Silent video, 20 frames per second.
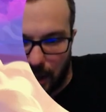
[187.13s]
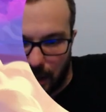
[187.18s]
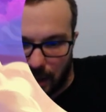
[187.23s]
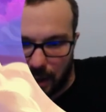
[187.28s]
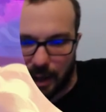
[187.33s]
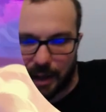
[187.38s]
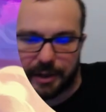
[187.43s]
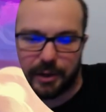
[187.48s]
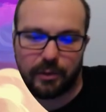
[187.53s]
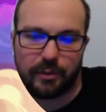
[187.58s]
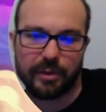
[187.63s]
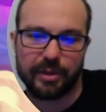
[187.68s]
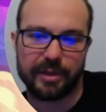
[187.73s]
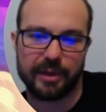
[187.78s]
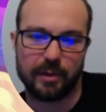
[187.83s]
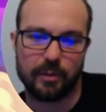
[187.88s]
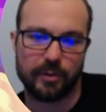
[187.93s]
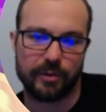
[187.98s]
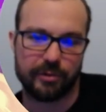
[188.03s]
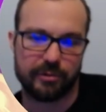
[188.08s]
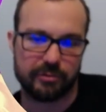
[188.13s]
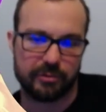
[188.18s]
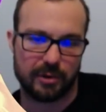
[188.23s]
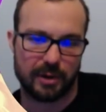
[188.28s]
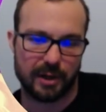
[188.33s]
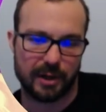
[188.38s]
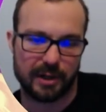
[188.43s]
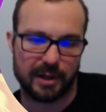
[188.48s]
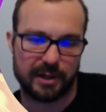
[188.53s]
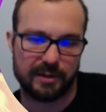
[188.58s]
I don't think we're
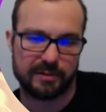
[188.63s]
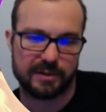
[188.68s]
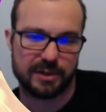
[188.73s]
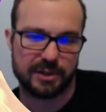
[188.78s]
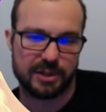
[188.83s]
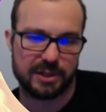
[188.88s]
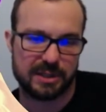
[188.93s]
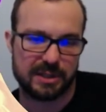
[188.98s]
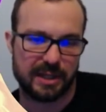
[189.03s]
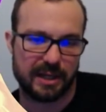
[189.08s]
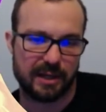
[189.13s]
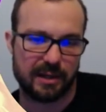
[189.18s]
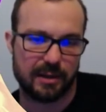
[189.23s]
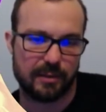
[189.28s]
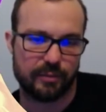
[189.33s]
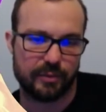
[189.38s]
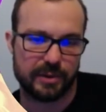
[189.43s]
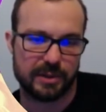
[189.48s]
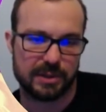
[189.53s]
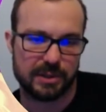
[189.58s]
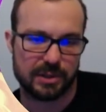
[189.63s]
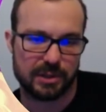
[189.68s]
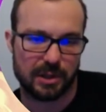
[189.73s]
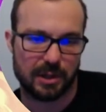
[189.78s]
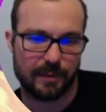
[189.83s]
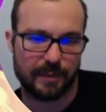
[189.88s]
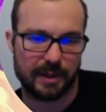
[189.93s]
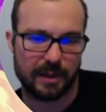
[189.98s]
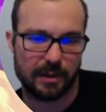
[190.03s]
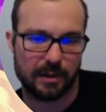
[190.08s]
strong enough to just take the Prince
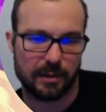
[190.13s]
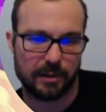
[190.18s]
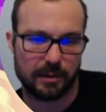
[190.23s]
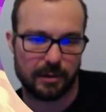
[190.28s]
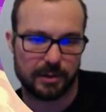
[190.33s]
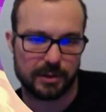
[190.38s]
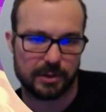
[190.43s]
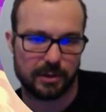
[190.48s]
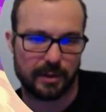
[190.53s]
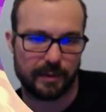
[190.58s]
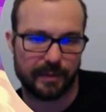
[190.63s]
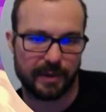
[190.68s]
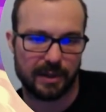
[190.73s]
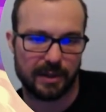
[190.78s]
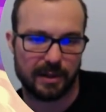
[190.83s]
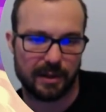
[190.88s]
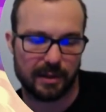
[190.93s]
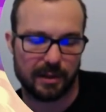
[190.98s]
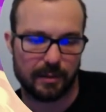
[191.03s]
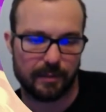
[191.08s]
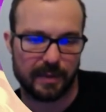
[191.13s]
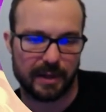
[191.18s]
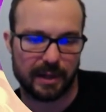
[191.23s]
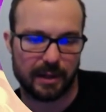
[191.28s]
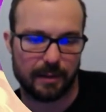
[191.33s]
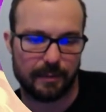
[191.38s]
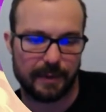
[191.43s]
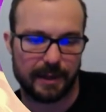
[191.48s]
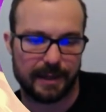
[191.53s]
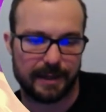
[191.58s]
Charming here, so I'm going to take the
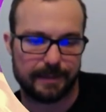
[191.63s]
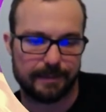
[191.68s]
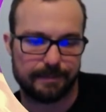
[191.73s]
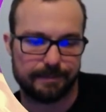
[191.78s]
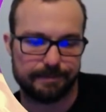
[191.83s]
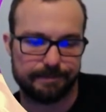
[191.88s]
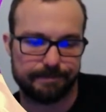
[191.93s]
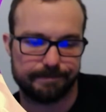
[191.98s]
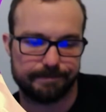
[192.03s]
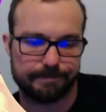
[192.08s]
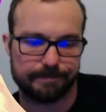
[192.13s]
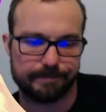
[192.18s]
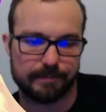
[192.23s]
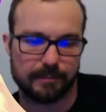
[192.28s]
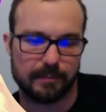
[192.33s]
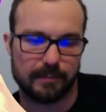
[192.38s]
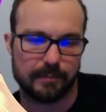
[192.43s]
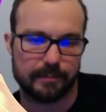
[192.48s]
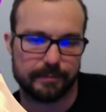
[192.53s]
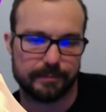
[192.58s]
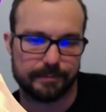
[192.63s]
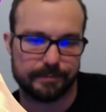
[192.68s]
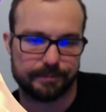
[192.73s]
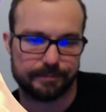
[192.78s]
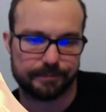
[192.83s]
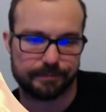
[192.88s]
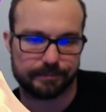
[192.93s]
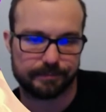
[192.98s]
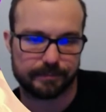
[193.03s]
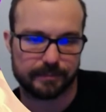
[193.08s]
Mecha Man.
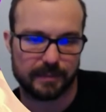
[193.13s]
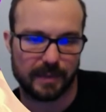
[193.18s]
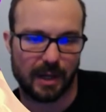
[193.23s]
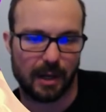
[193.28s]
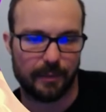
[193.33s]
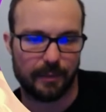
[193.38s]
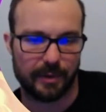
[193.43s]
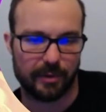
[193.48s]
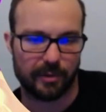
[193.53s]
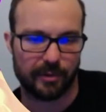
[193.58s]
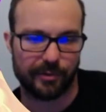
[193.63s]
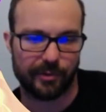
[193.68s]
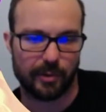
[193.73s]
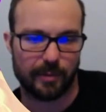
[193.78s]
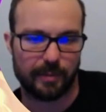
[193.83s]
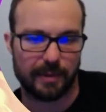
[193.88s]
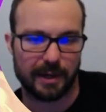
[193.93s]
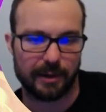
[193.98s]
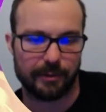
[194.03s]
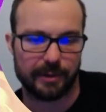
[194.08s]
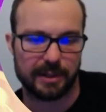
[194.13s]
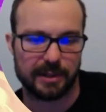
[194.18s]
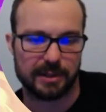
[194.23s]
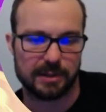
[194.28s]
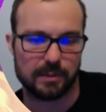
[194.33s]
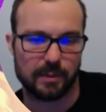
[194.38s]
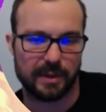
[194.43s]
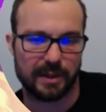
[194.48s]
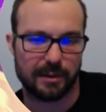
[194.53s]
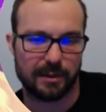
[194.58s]
It's also a pirate
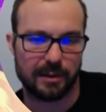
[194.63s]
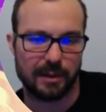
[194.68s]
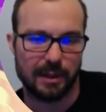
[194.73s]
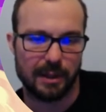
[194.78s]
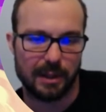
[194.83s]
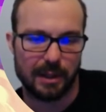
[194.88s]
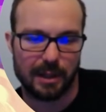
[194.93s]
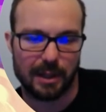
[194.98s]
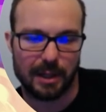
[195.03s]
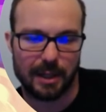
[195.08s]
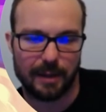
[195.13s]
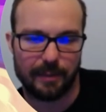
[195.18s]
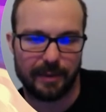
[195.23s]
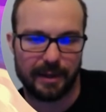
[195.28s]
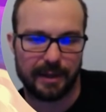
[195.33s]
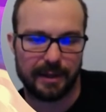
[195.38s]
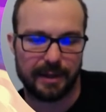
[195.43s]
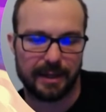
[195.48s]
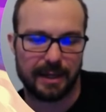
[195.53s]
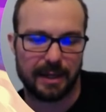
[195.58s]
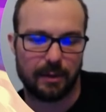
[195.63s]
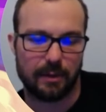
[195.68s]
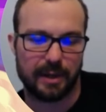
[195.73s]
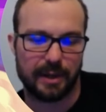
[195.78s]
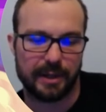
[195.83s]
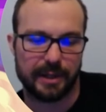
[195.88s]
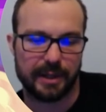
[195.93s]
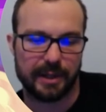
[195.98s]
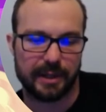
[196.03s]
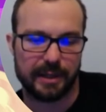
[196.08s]
as well. And now
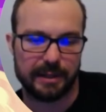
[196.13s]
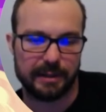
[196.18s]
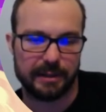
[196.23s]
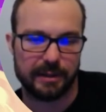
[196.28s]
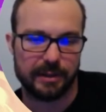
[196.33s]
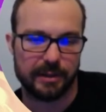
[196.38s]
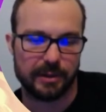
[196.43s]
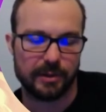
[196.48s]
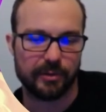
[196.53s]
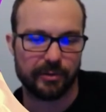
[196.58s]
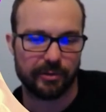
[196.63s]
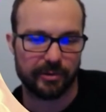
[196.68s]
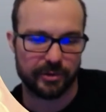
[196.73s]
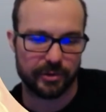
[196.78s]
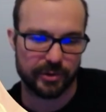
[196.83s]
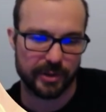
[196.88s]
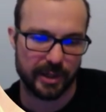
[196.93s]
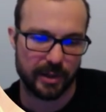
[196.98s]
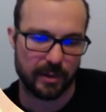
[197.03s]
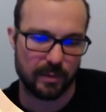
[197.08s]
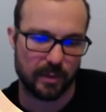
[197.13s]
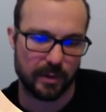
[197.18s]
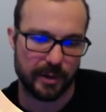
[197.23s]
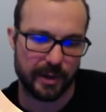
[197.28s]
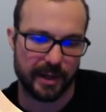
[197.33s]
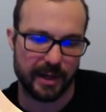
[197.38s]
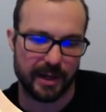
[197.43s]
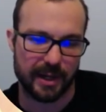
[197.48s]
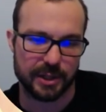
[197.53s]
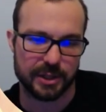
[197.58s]
I can use the trick where I
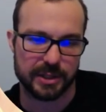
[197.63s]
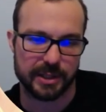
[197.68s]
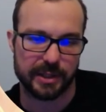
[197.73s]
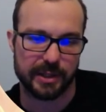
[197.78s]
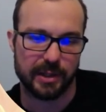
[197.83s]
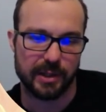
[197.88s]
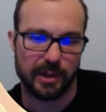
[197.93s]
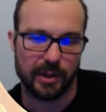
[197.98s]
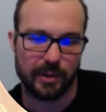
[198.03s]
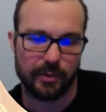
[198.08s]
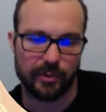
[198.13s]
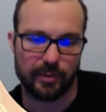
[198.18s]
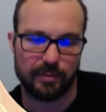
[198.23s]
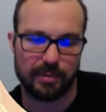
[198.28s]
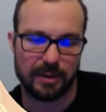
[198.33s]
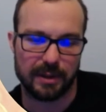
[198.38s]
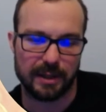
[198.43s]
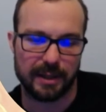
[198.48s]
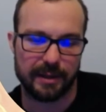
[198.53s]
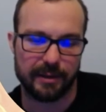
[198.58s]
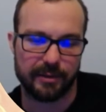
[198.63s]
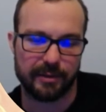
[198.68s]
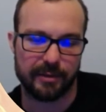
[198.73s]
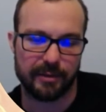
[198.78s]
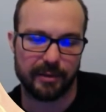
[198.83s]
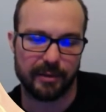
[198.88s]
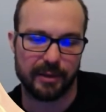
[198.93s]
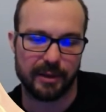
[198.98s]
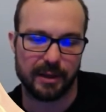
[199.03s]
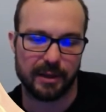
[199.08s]
can actually replace
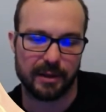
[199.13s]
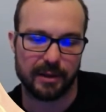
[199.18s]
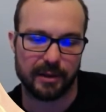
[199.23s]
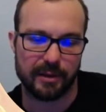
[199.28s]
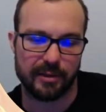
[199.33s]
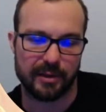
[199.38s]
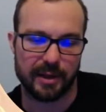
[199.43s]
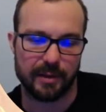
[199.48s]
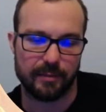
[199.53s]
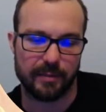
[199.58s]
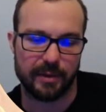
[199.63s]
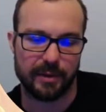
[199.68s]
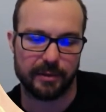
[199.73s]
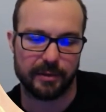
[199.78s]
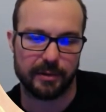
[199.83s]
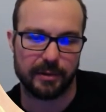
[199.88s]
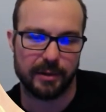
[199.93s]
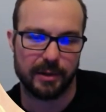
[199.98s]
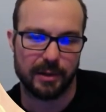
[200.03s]
the Stepmother